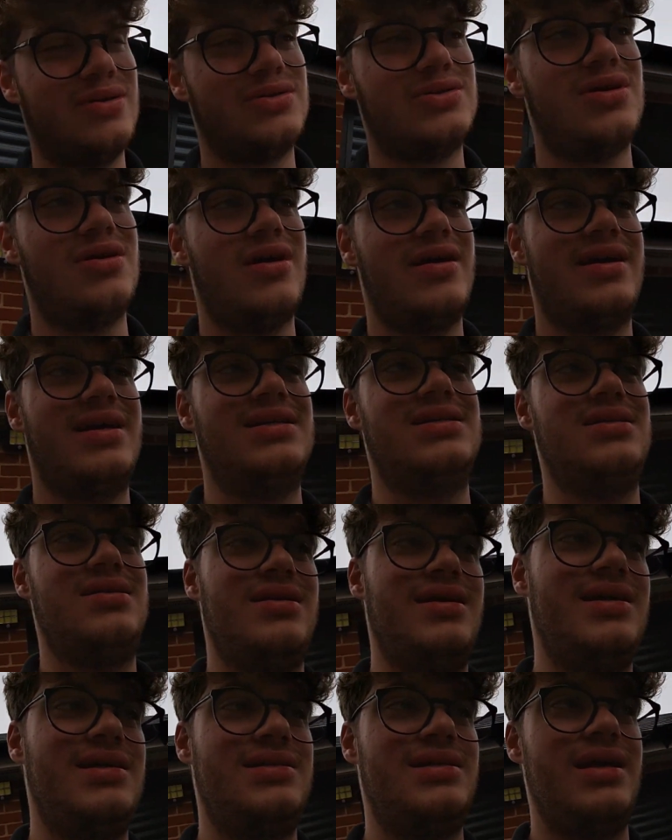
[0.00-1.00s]
so like
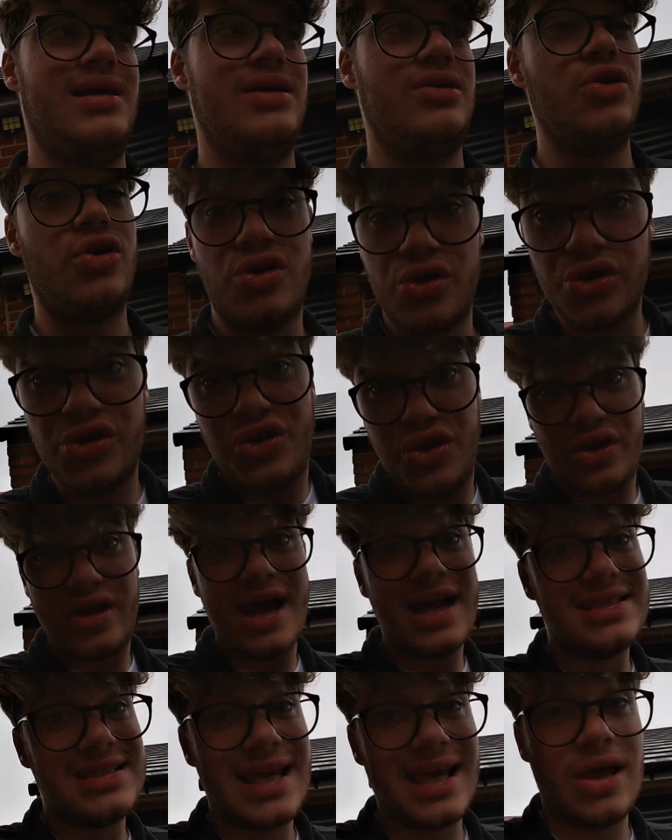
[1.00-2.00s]
you
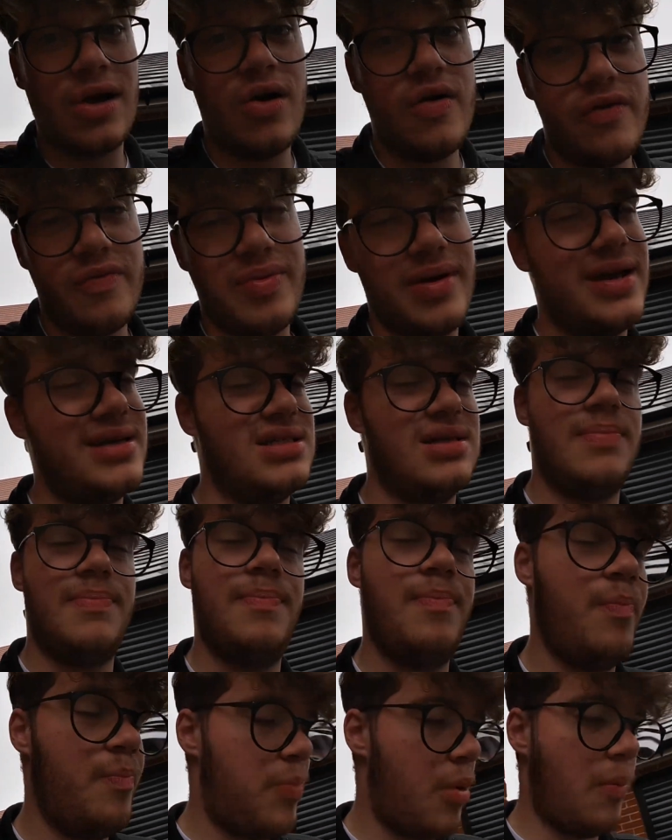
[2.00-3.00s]
can take it off, but it's a
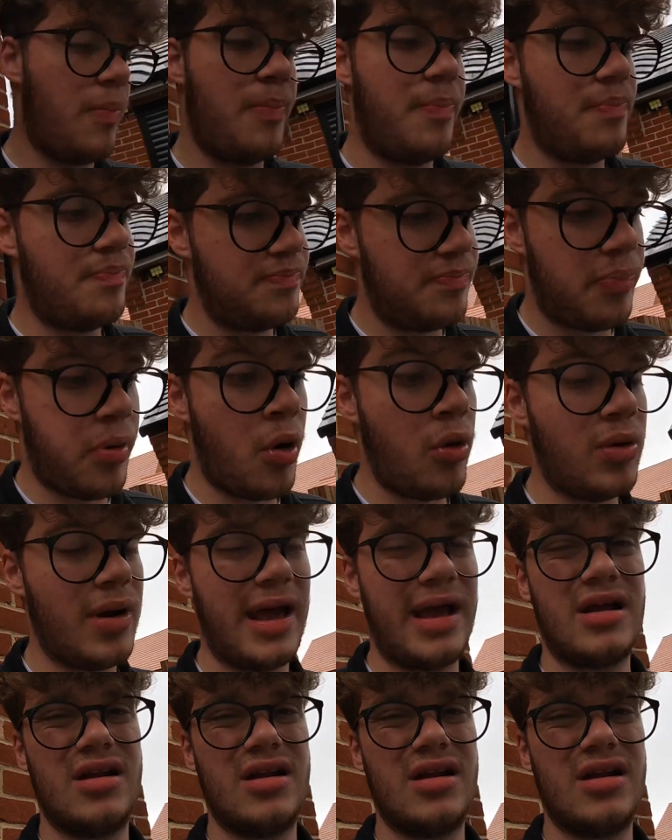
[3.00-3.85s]
ball leg.